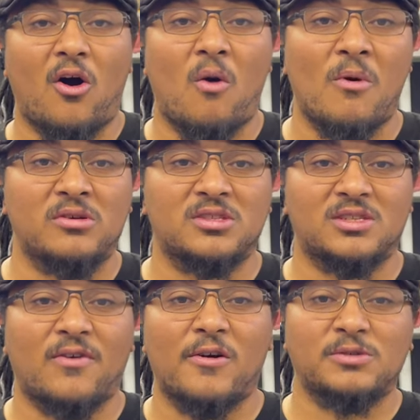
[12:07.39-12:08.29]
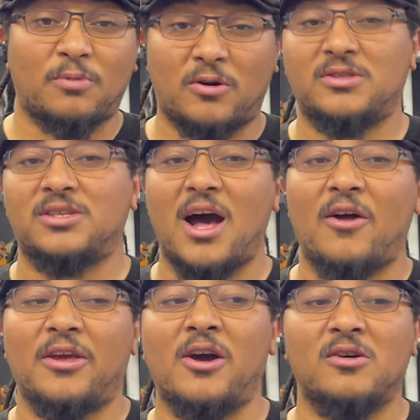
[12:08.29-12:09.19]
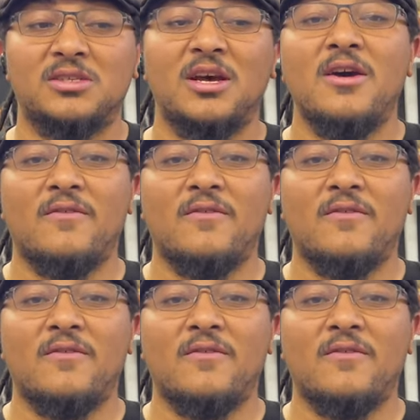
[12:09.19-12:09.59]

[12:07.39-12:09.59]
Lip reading: almost, as far as personality goes,